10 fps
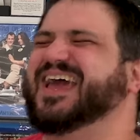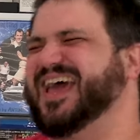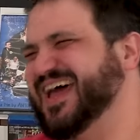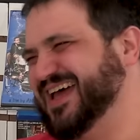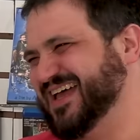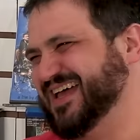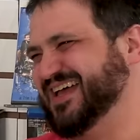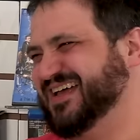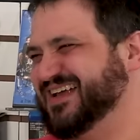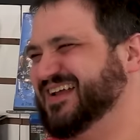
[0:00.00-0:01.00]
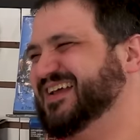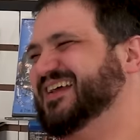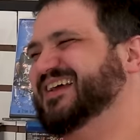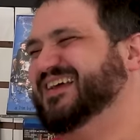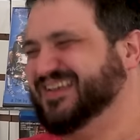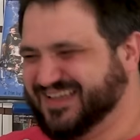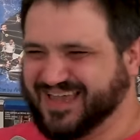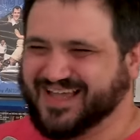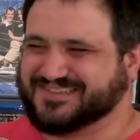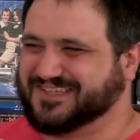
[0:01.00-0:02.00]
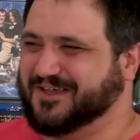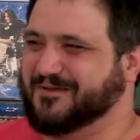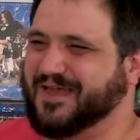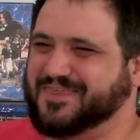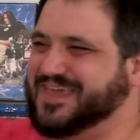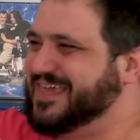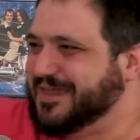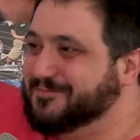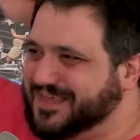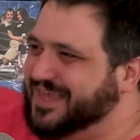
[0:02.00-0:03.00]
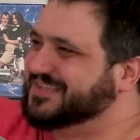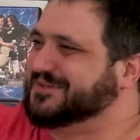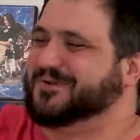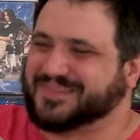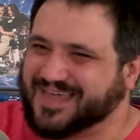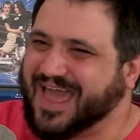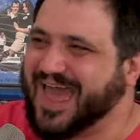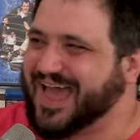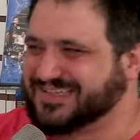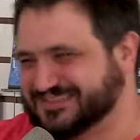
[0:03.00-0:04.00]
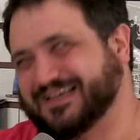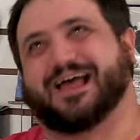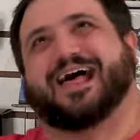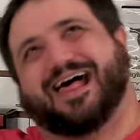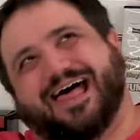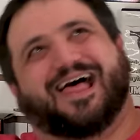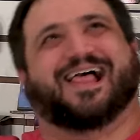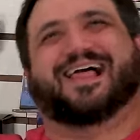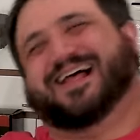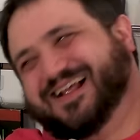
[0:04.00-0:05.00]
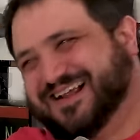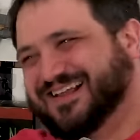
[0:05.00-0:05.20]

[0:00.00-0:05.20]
and then Aragorn comes and like cuts his arm off. I think Gimli hits him with the axe. He's like, ah!